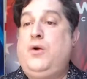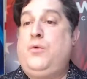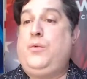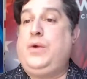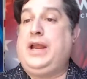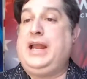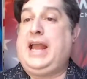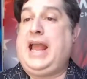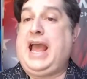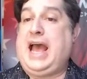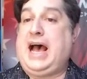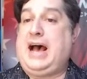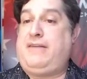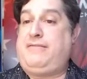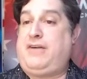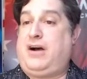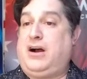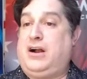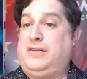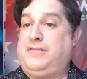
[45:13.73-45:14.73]
We
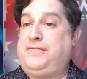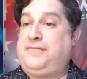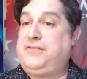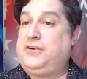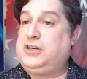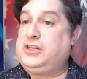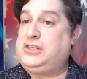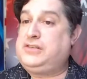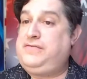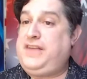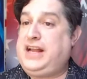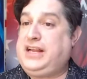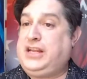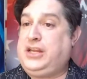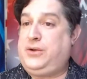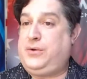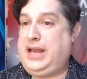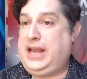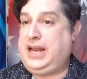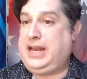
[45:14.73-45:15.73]
have our first
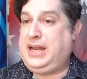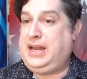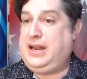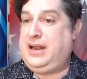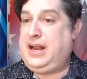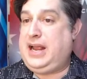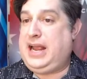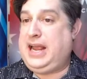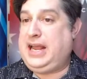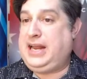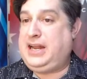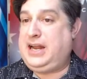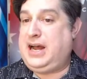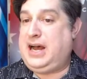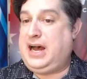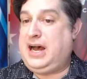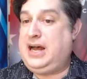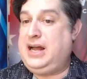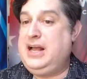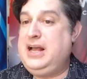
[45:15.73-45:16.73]
venue in
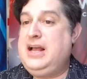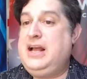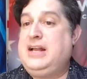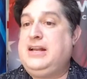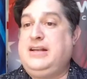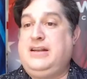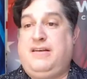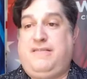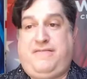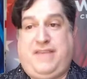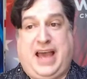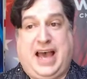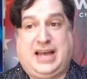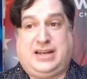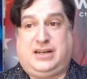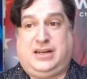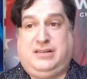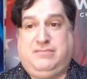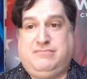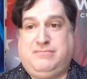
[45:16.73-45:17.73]

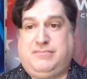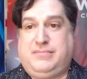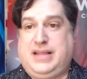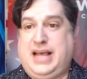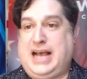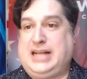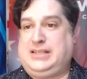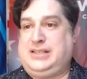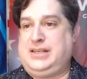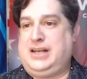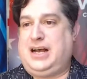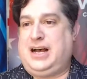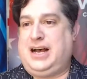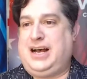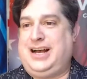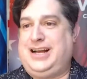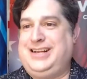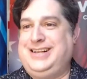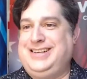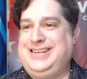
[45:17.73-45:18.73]
Nevada
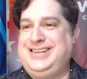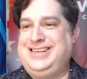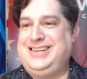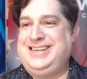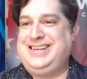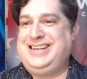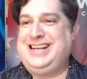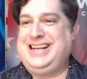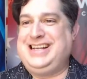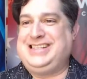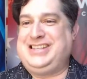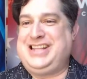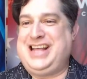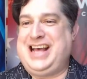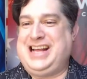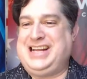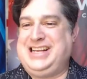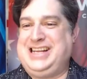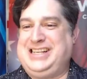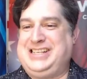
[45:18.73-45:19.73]
that
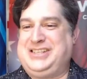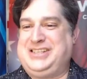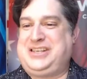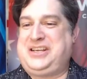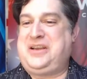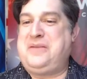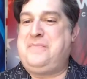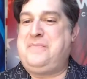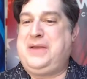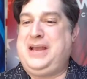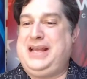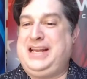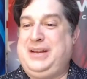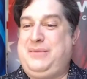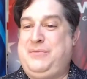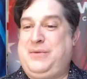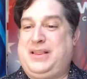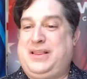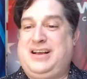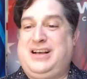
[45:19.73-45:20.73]
is
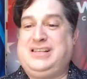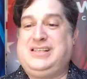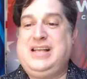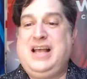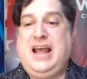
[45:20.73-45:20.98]
competing with us,